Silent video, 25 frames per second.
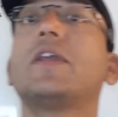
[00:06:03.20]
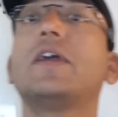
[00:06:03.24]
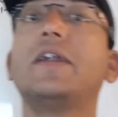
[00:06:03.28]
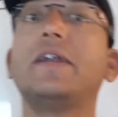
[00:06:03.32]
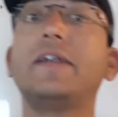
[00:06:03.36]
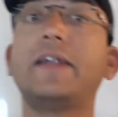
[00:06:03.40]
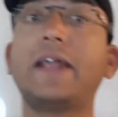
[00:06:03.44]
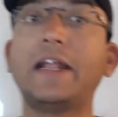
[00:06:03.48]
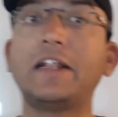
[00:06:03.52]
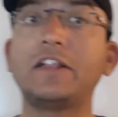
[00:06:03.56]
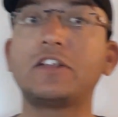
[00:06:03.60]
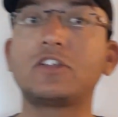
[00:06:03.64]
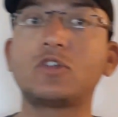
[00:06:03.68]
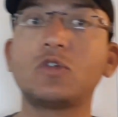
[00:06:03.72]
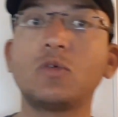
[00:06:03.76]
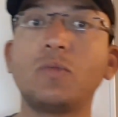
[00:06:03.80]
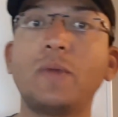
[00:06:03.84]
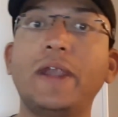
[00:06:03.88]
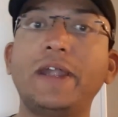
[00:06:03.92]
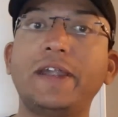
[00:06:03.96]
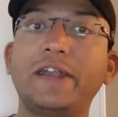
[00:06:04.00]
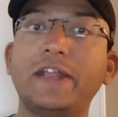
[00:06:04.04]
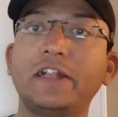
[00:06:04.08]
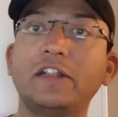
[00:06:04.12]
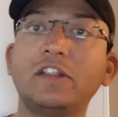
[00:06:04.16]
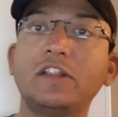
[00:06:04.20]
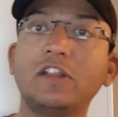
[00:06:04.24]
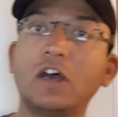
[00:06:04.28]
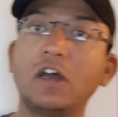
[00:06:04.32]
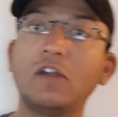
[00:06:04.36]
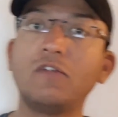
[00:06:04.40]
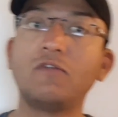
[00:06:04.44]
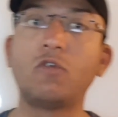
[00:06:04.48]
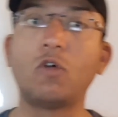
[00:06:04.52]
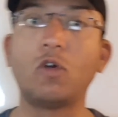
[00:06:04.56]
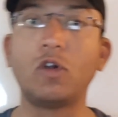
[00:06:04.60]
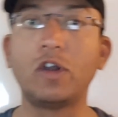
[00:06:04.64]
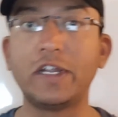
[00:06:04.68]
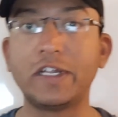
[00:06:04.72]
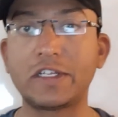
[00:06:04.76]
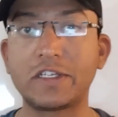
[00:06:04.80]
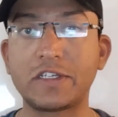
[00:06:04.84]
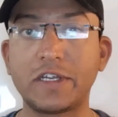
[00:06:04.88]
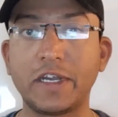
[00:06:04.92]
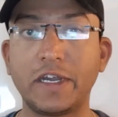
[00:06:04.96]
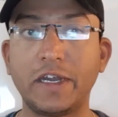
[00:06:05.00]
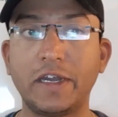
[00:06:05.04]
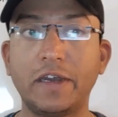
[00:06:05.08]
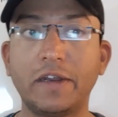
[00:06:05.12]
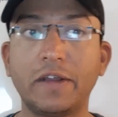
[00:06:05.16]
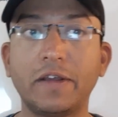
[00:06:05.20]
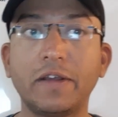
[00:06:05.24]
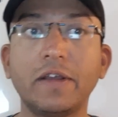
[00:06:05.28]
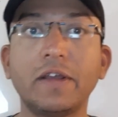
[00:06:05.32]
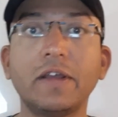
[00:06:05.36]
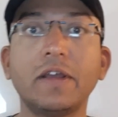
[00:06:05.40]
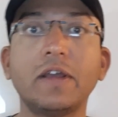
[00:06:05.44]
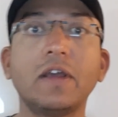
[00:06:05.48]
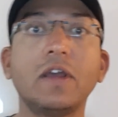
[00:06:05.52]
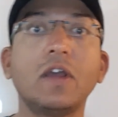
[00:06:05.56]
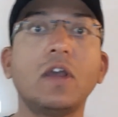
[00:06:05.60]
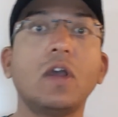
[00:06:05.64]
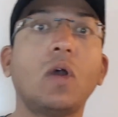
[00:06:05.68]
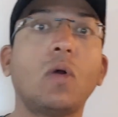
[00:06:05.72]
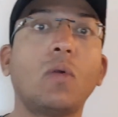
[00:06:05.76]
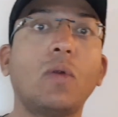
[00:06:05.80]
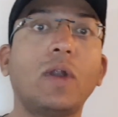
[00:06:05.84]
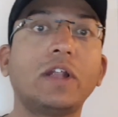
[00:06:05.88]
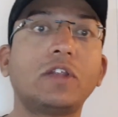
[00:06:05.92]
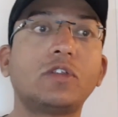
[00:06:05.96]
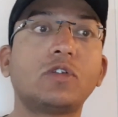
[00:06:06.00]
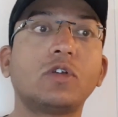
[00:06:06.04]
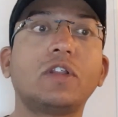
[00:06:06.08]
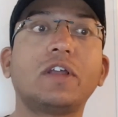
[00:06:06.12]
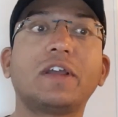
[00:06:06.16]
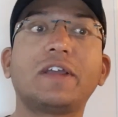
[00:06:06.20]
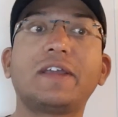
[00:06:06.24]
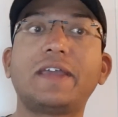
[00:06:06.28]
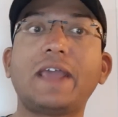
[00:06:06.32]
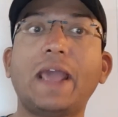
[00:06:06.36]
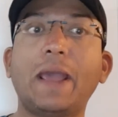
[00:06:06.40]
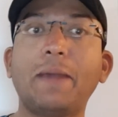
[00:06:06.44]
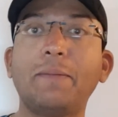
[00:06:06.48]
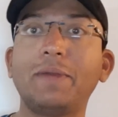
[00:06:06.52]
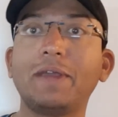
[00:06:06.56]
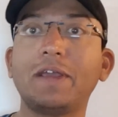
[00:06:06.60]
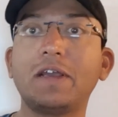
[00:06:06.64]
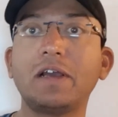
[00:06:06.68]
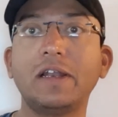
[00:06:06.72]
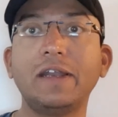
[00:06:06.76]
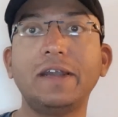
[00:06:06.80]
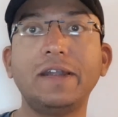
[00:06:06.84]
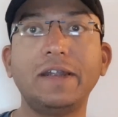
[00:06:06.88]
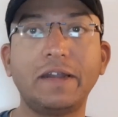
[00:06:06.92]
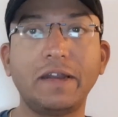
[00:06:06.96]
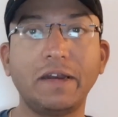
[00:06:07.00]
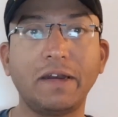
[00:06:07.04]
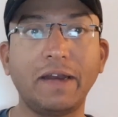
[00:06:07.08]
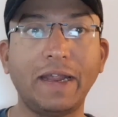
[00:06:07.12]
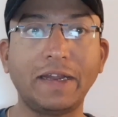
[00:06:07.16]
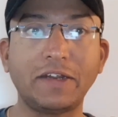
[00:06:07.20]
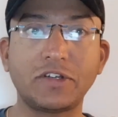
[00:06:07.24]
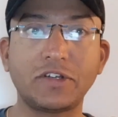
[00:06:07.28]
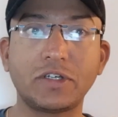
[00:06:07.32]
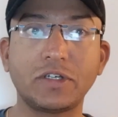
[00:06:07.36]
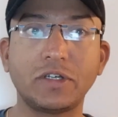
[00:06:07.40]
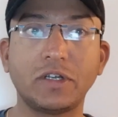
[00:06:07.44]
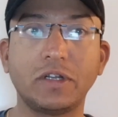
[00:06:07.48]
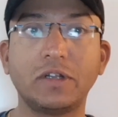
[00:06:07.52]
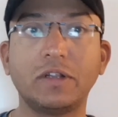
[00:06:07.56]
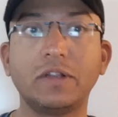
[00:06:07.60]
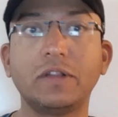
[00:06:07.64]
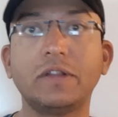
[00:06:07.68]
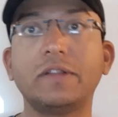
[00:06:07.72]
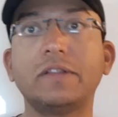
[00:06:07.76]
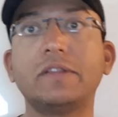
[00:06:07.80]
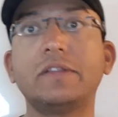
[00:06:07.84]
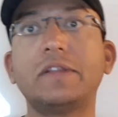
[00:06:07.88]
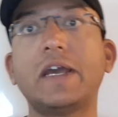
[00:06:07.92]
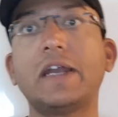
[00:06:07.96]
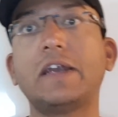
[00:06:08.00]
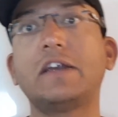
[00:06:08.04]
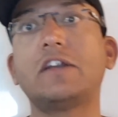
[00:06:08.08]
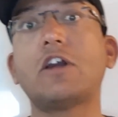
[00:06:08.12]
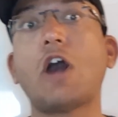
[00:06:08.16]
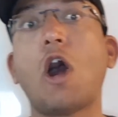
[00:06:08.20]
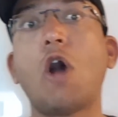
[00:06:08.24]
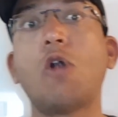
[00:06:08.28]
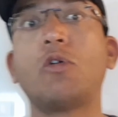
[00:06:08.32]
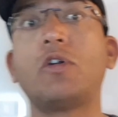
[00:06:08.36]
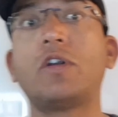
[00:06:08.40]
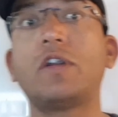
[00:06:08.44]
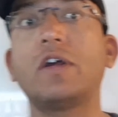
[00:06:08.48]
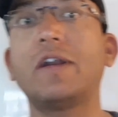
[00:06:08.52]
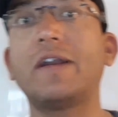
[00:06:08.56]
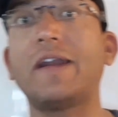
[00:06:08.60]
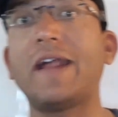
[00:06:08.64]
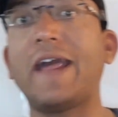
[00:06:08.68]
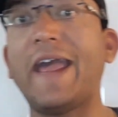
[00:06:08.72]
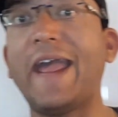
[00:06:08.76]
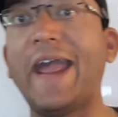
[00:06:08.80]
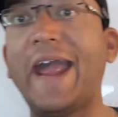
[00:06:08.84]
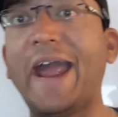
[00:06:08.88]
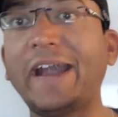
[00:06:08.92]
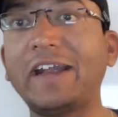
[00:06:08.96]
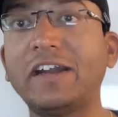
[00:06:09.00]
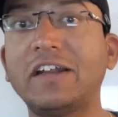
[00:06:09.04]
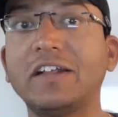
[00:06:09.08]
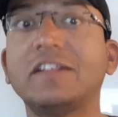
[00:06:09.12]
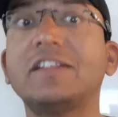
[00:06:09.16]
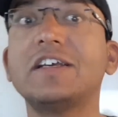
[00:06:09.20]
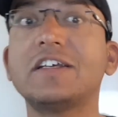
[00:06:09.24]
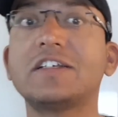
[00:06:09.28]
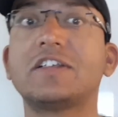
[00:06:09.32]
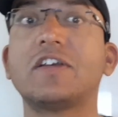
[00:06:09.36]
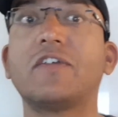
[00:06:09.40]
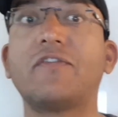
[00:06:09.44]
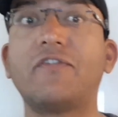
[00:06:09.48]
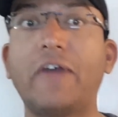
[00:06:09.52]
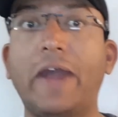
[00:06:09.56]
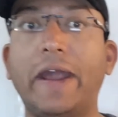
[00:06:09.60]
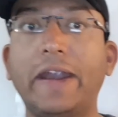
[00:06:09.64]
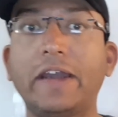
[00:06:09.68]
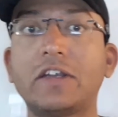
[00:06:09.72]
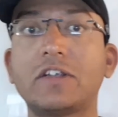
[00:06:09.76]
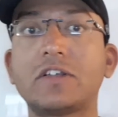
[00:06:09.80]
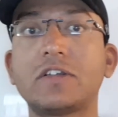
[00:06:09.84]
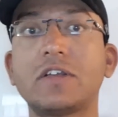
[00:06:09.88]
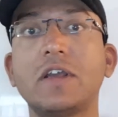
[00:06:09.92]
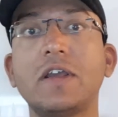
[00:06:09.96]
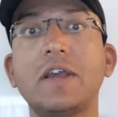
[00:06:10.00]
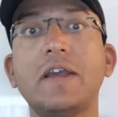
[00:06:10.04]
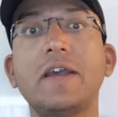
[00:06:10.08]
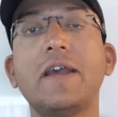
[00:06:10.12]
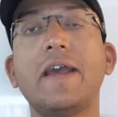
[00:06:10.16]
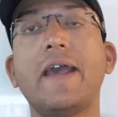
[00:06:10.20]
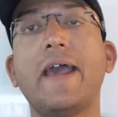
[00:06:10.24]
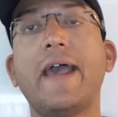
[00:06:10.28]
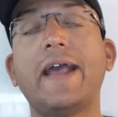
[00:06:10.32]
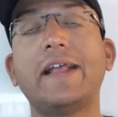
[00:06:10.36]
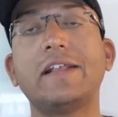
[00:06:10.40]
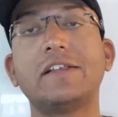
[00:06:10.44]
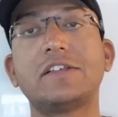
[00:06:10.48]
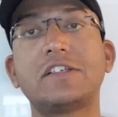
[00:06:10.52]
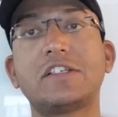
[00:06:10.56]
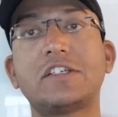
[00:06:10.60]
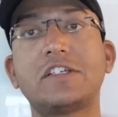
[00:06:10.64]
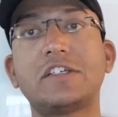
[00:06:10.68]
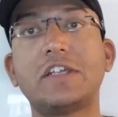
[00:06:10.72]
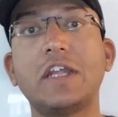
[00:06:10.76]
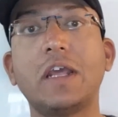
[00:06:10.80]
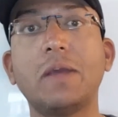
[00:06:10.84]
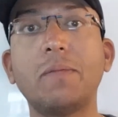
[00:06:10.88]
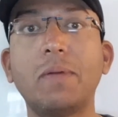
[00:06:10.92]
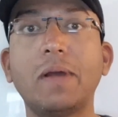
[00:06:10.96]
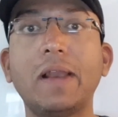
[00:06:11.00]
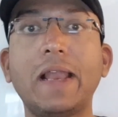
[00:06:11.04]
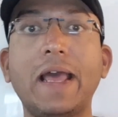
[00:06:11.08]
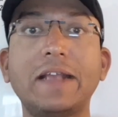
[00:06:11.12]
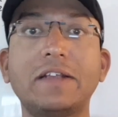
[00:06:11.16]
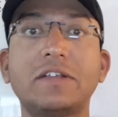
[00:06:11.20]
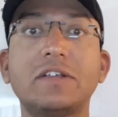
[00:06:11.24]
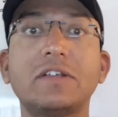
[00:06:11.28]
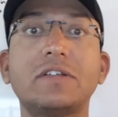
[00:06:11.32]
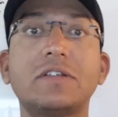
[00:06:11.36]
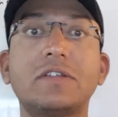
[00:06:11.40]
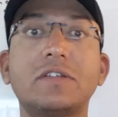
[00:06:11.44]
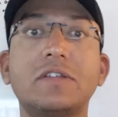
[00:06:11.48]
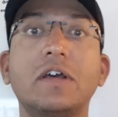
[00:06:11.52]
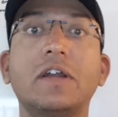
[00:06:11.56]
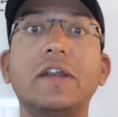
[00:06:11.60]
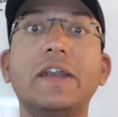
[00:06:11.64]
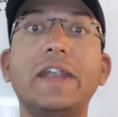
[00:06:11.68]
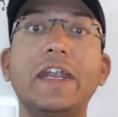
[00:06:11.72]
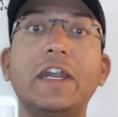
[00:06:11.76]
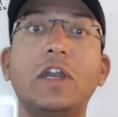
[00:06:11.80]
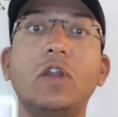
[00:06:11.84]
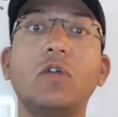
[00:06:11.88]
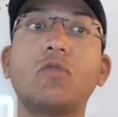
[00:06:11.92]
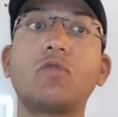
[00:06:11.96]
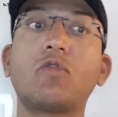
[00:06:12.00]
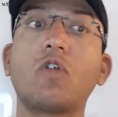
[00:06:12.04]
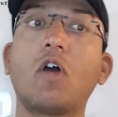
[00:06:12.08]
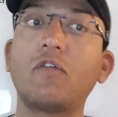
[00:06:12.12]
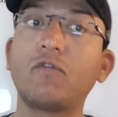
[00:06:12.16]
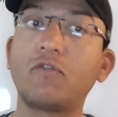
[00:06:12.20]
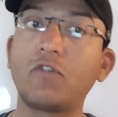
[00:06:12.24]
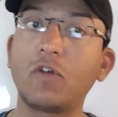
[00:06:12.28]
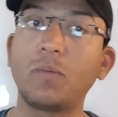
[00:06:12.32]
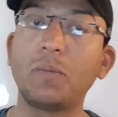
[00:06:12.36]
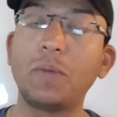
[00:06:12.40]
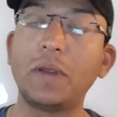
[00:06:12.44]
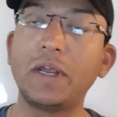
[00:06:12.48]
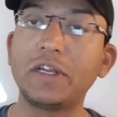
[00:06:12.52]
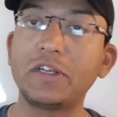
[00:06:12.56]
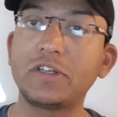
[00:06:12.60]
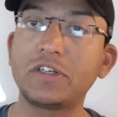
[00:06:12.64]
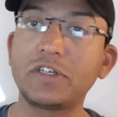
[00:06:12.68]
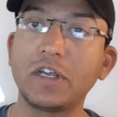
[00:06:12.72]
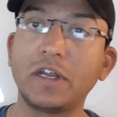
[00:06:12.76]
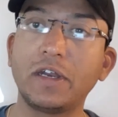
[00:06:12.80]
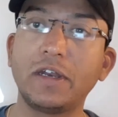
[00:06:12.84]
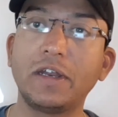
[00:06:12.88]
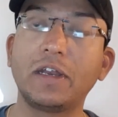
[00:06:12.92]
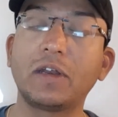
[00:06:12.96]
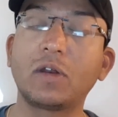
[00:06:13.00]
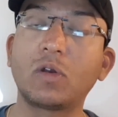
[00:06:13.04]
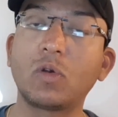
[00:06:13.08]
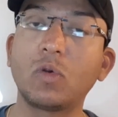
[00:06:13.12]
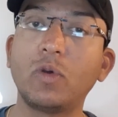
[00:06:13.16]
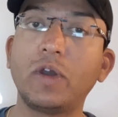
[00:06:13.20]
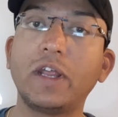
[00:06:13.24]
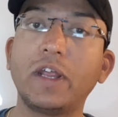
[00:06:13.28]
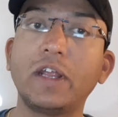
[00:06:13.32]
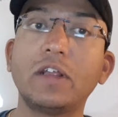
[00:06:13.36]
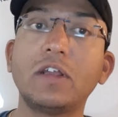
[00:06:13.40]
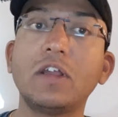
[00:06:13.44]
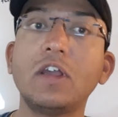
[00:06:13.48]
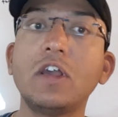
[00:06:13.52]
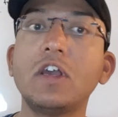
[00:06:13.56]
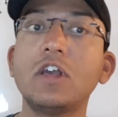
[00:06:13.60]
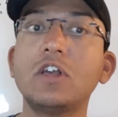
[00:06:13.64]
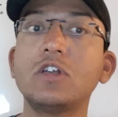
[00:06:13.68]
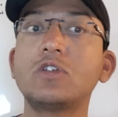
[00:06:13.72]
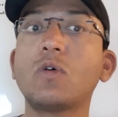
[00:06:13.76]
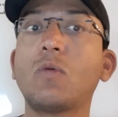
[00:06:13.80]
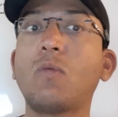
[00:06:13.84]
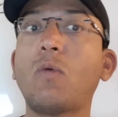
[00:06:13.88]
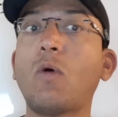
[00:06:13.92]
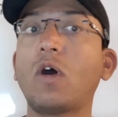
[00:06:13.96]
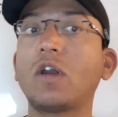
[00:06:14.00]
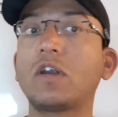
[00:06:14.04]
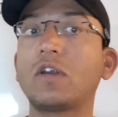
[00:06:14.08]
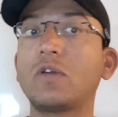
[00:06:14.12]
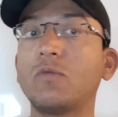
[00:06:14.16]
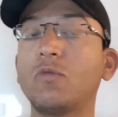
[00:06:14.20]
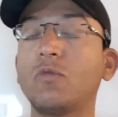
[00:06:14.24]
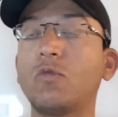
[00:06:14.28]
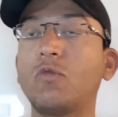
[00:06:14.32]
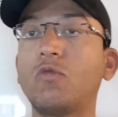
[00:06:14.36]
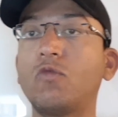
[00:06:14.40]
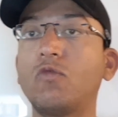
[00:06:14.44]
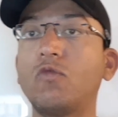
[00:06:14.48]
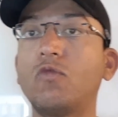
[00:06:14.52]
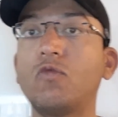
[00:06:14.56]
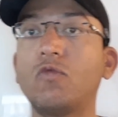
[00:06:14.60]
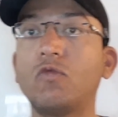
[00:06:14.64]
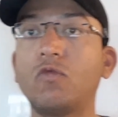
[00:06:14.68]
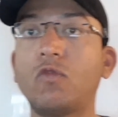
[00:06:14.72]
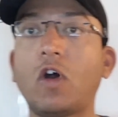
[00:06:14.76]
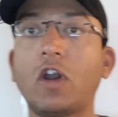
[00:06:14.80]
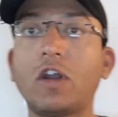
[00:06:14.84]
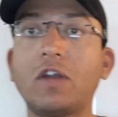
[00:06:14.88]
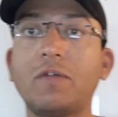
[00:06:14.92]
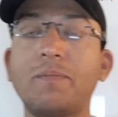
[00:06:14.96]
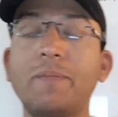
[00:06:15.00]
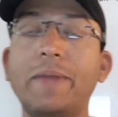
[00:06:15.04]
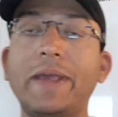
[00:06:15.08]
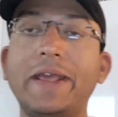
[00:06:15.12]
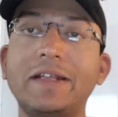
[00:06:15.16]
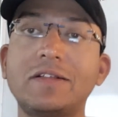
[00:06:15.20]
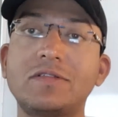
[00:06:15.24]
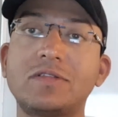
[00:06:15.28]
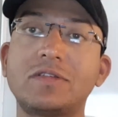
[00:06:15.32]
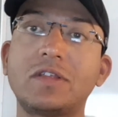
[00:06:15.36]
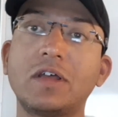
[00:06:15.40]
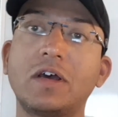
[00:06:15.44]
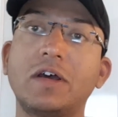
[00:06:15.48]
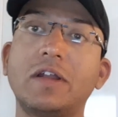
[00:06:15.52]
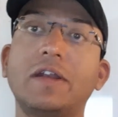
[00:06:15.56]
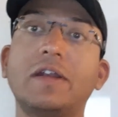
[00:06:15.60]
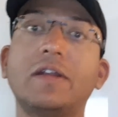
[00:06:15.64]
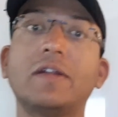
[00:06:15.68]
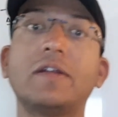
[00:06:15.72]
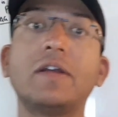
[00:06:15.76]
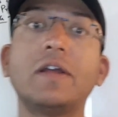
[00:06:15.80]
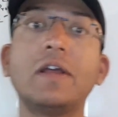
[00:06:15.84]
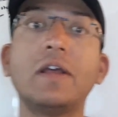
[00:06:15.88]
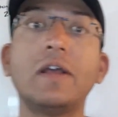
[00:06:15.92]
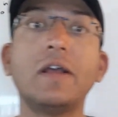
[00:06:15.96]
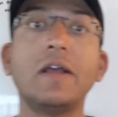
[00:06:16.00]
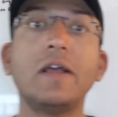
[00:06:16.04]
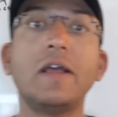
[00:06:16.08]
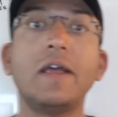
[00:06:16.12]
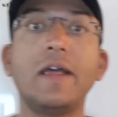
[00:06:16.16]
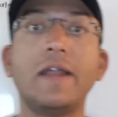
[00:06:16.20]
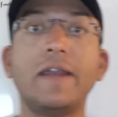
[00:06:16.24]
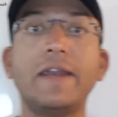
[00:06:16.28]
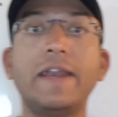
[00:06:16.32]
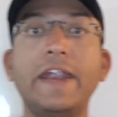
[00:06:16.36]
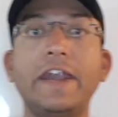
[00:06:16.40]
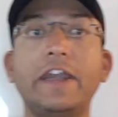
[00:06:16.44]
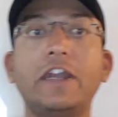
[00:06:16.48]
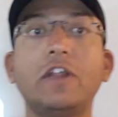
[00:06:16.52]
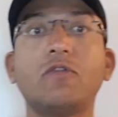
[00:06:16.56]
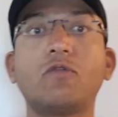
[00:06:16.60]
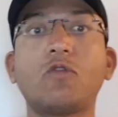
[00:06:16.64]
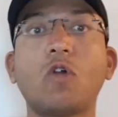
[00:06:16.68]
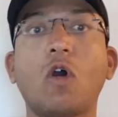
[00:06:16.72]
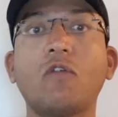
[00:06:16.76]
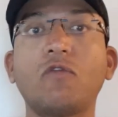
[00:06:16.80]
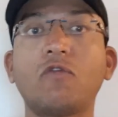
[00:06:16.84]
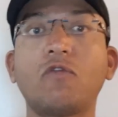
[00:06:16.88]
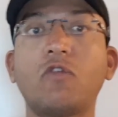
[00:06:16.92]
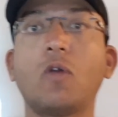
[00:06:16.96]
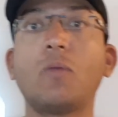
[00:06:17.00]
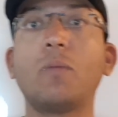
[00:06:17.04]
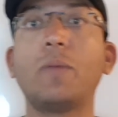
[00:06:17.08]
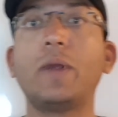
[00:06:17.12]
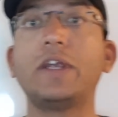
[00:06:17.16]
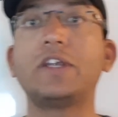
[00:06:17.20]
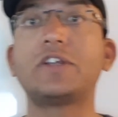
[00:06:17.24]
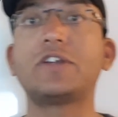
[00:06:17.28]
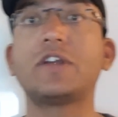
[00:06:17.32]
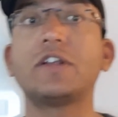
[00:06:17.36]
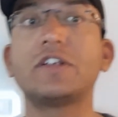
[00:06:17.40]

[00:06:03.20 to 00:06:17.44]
tends to maintain the unfolded state. Right? So the chemical interaction that counteract these effects and stabilizes the native conformation, including, so what makes the native conformation